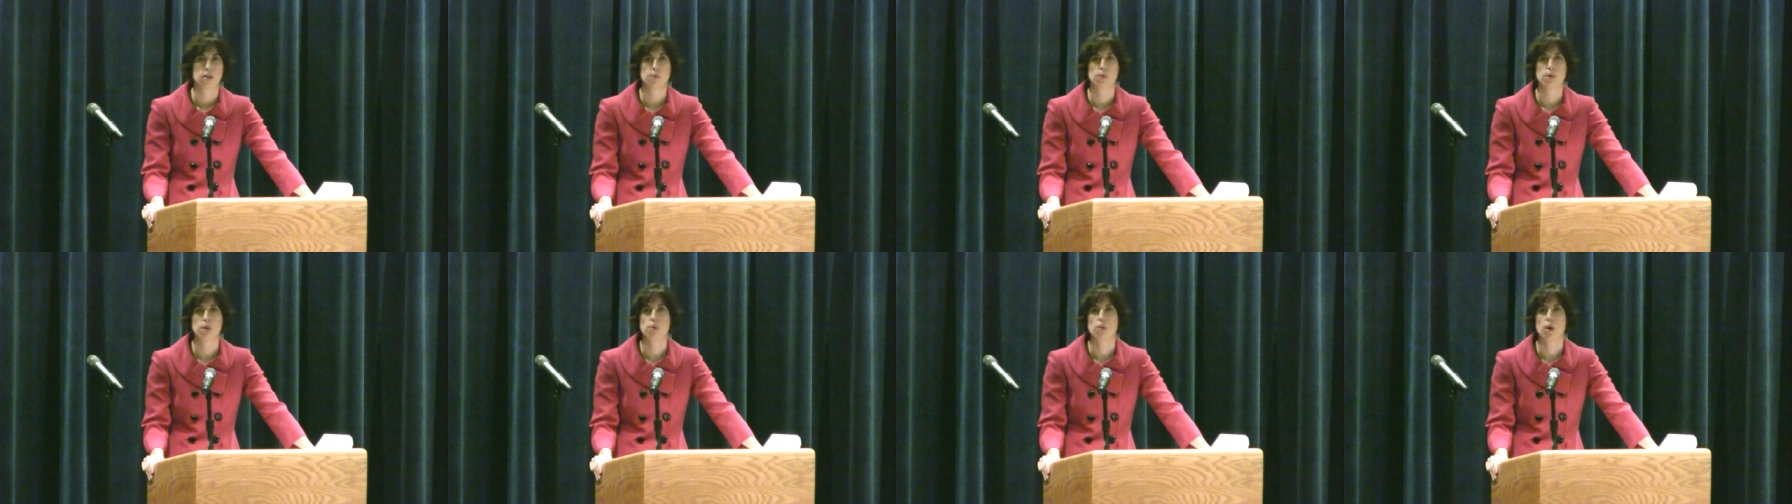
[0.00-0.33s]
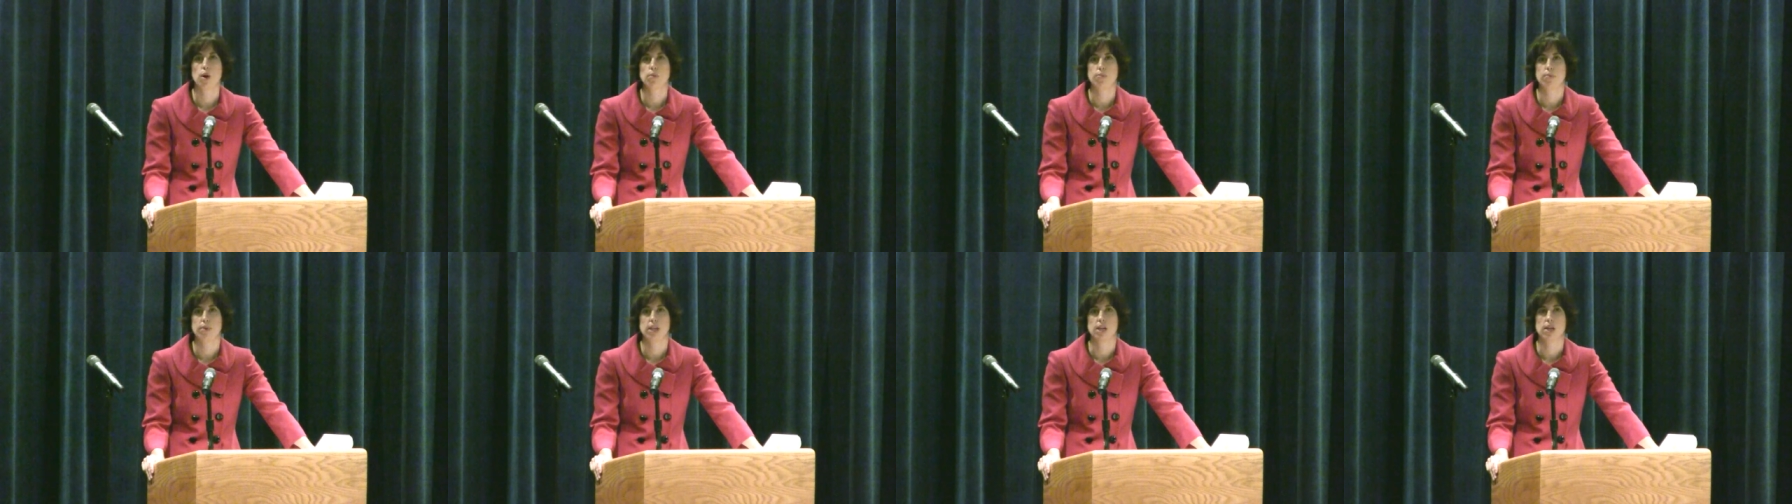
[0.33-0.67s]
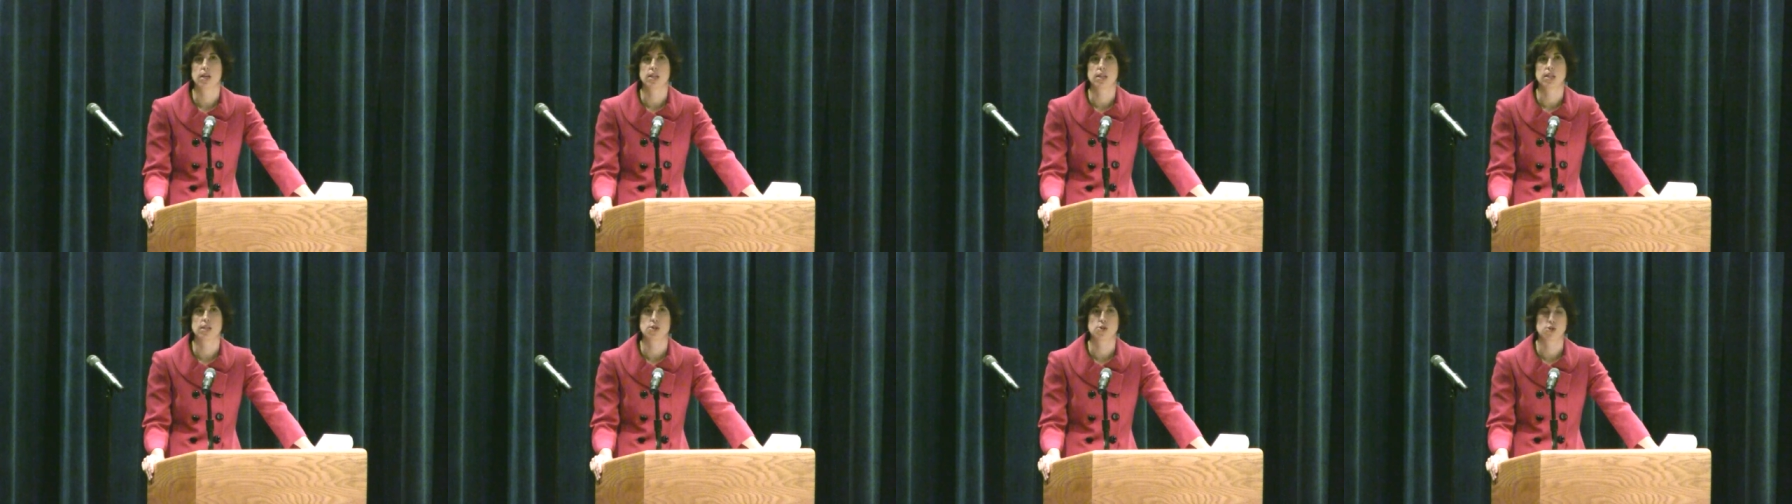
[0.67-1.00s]
we won't be
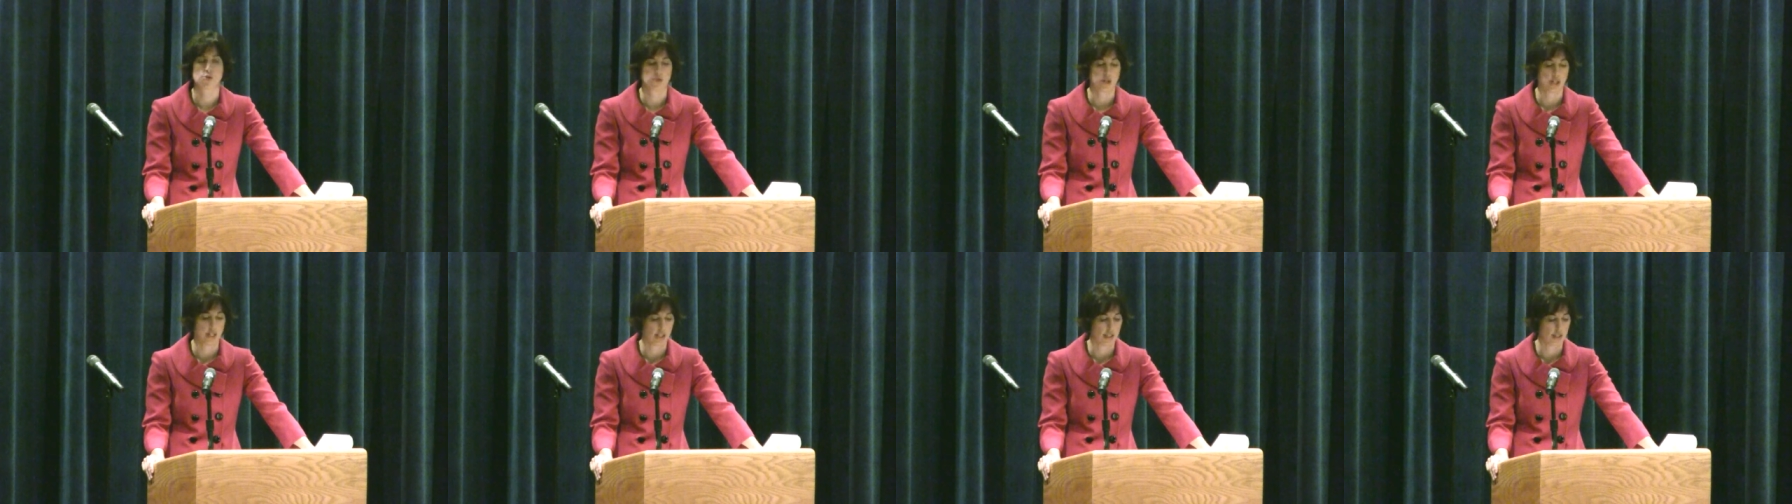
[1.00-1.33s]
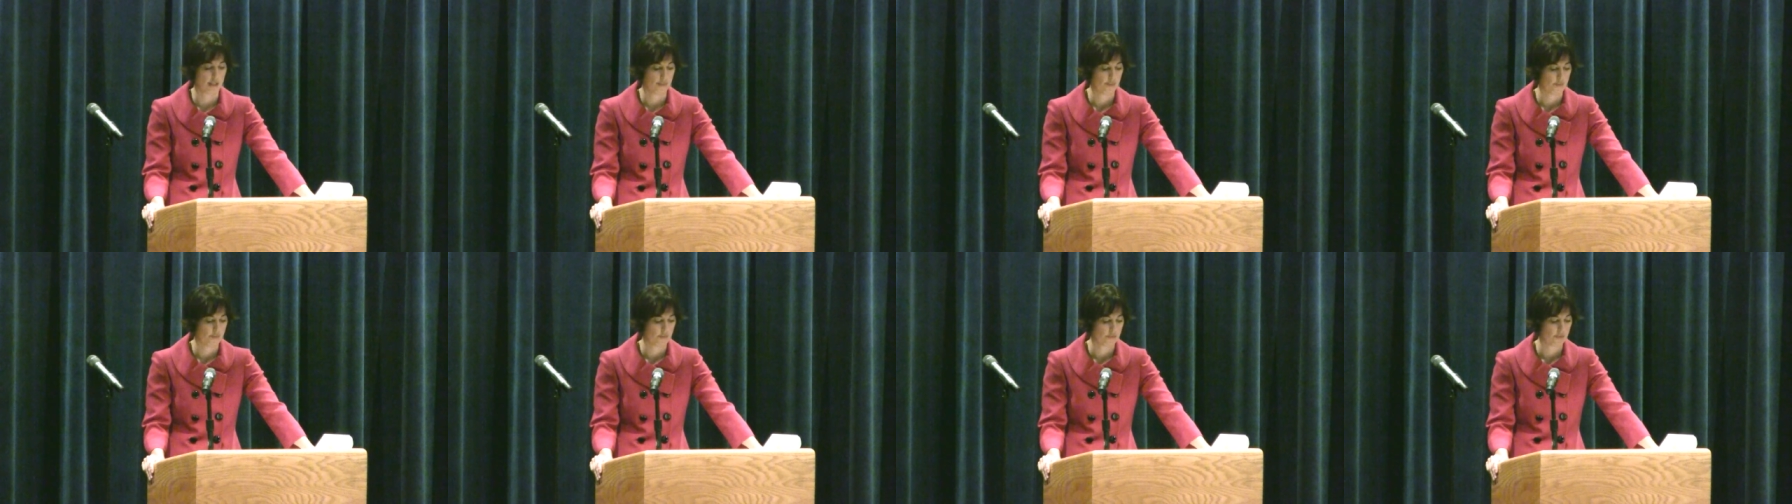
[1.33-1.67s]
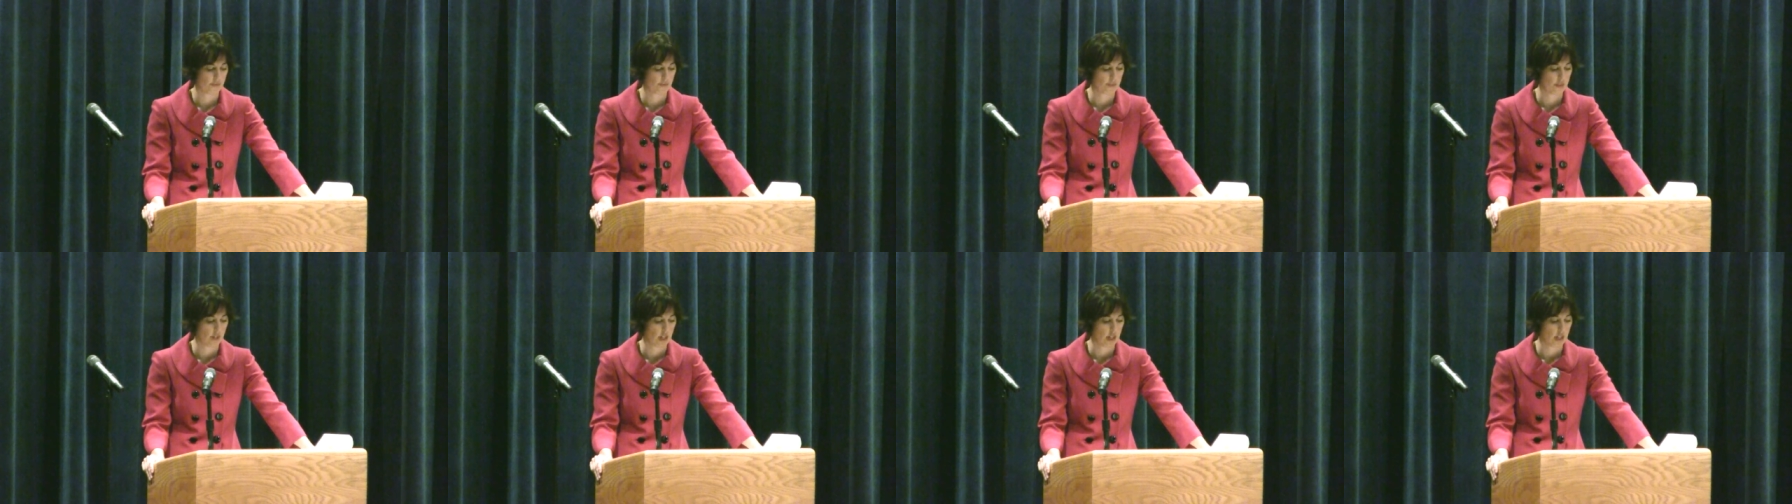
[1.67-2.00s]
on the street.
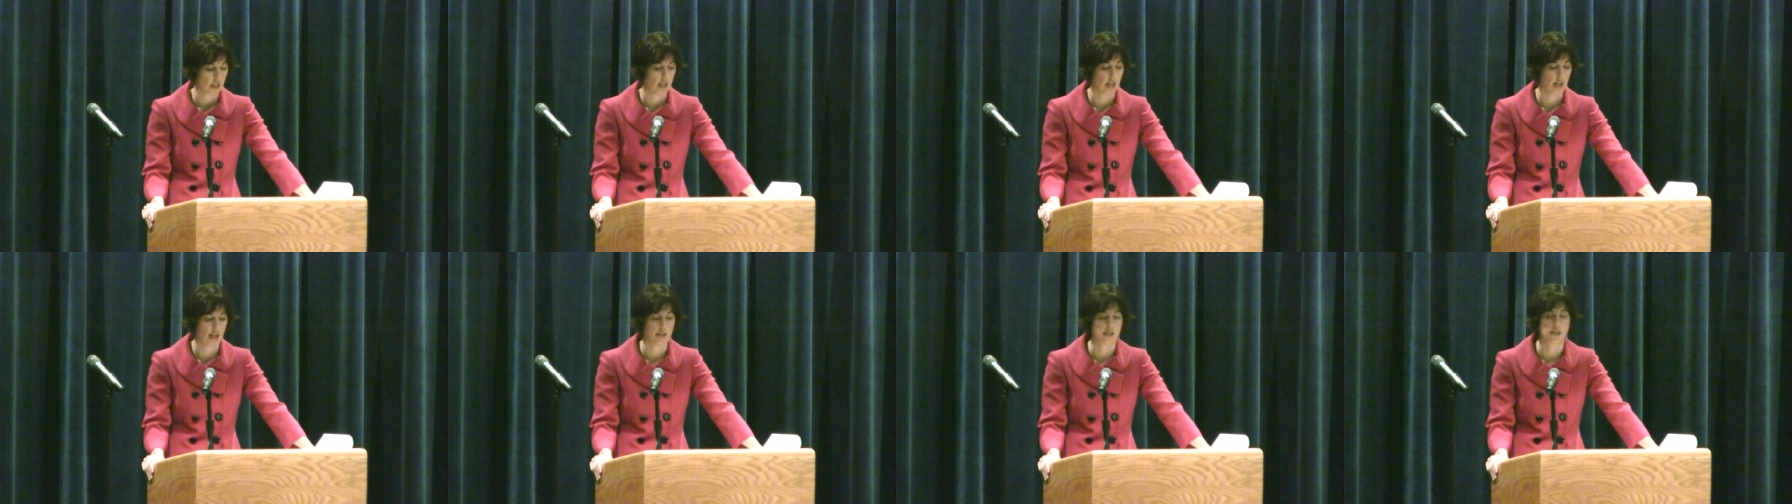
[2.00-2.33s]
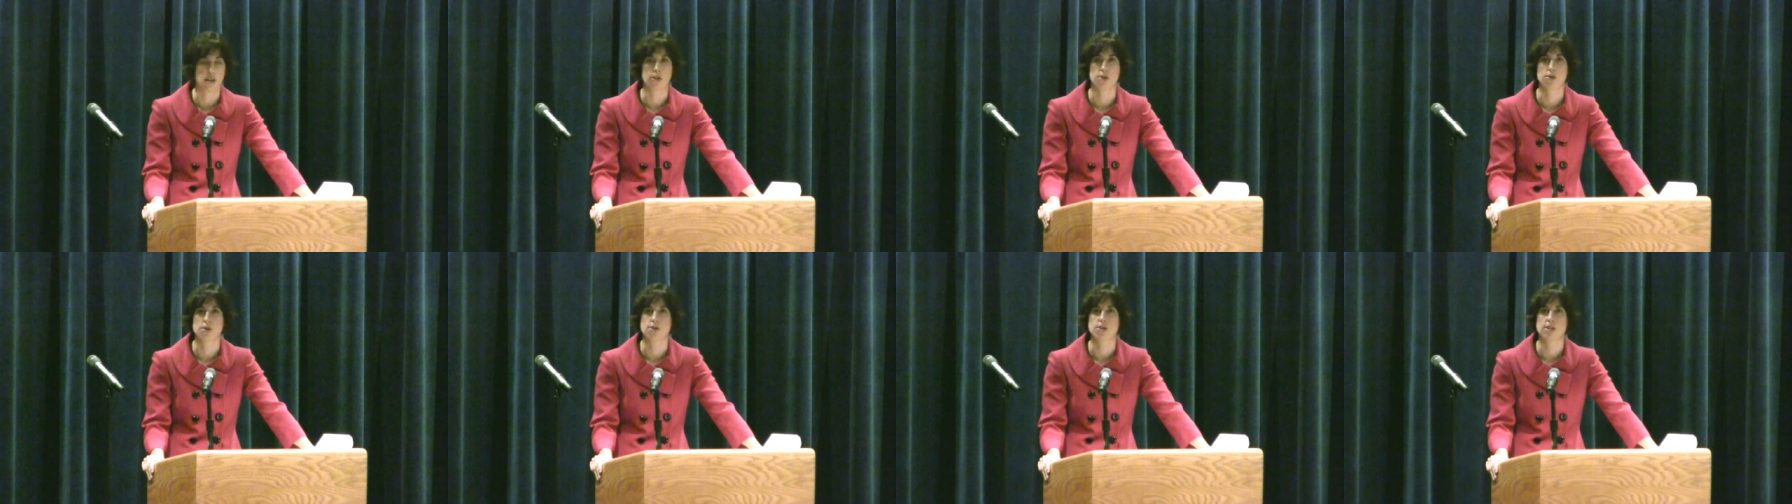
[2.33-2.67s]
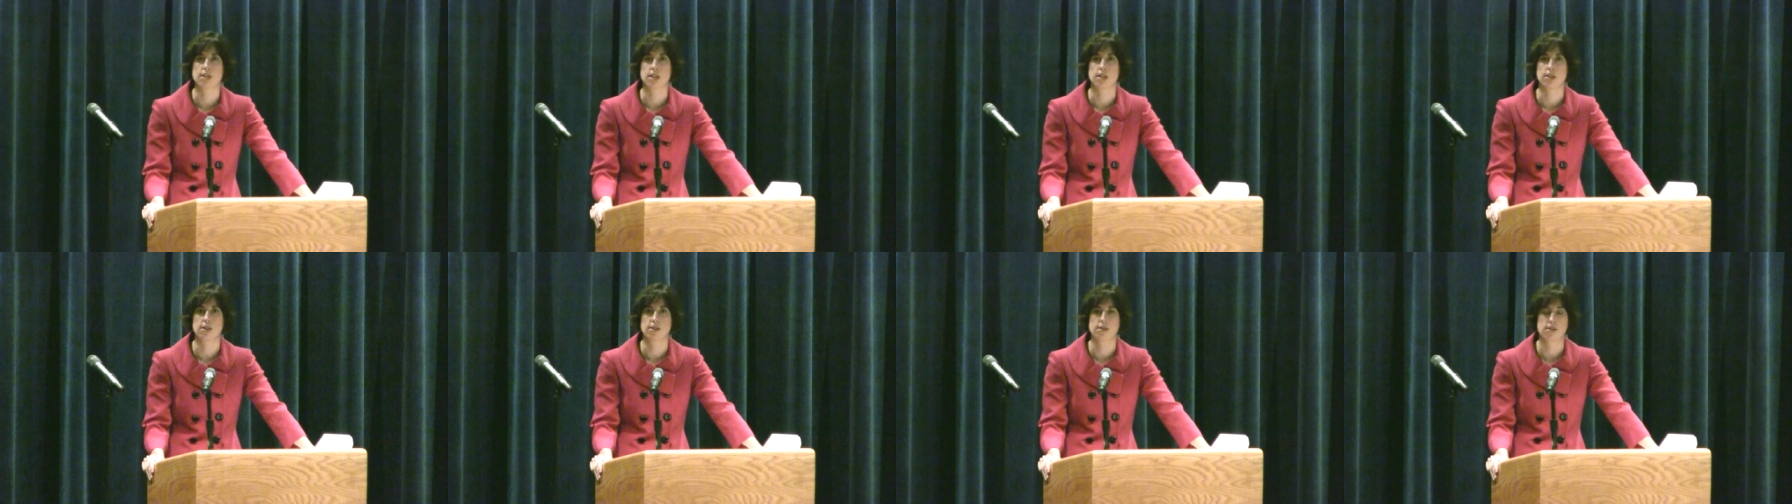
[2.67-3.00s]
He has other
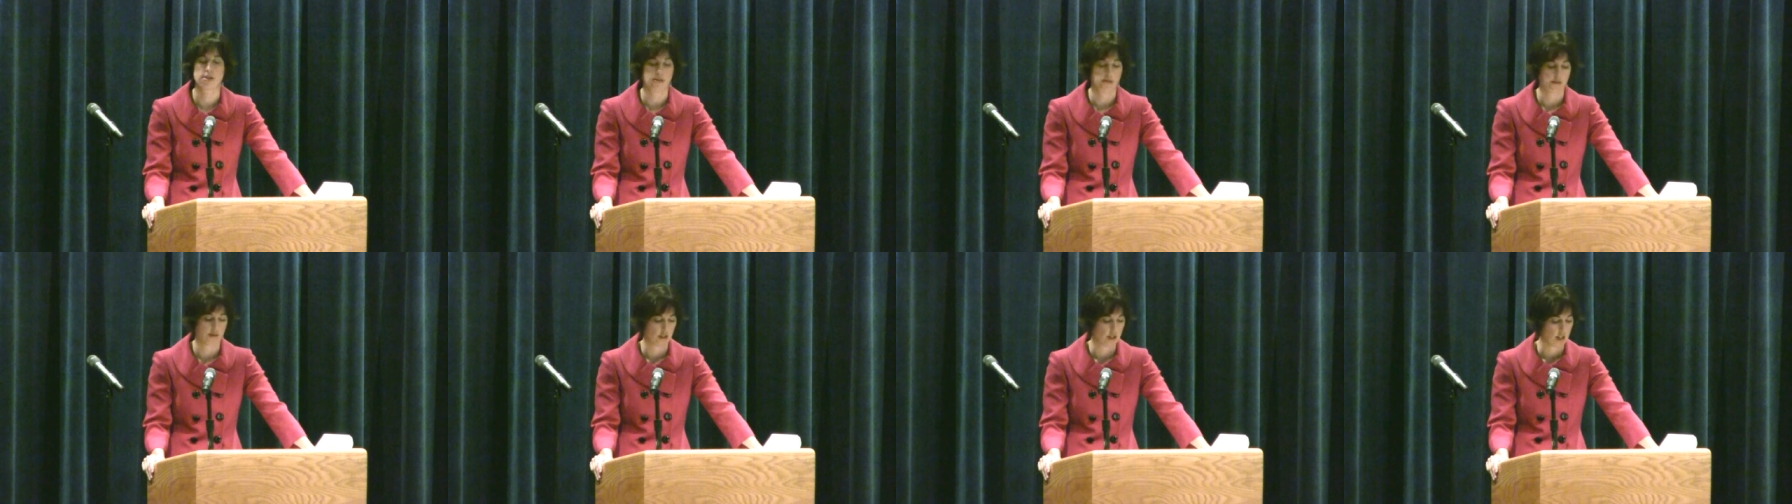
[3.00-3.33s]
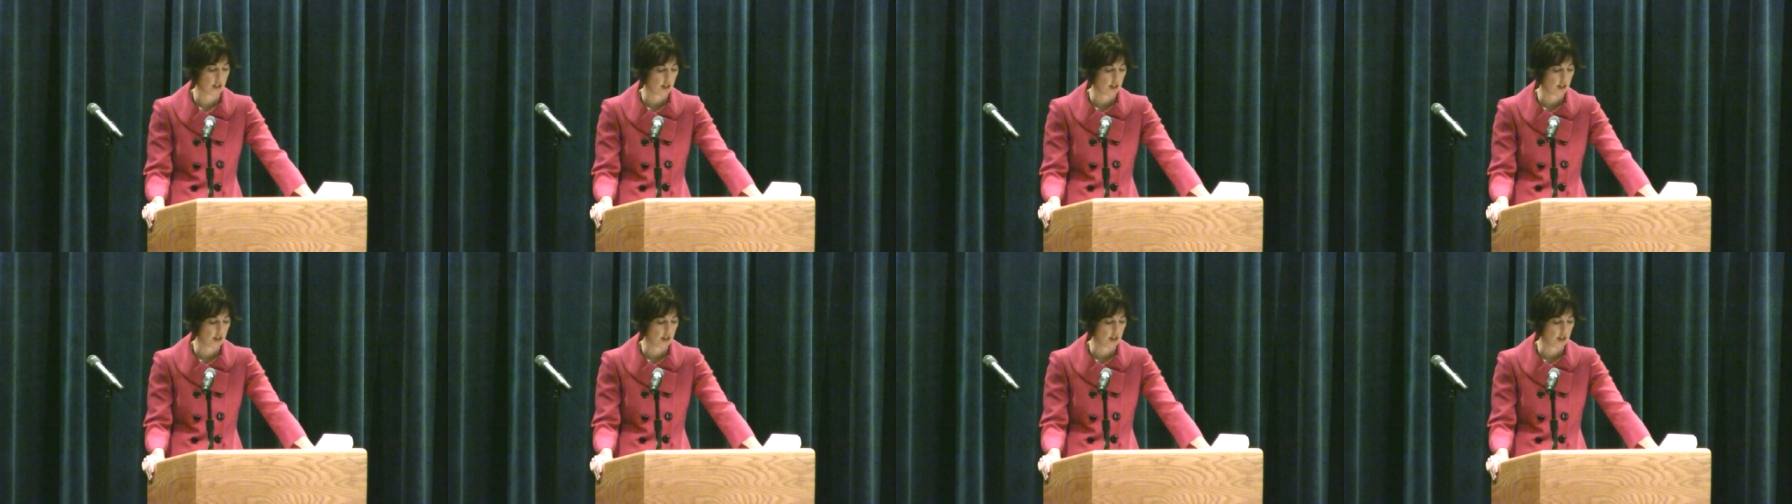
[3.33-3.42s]
skills.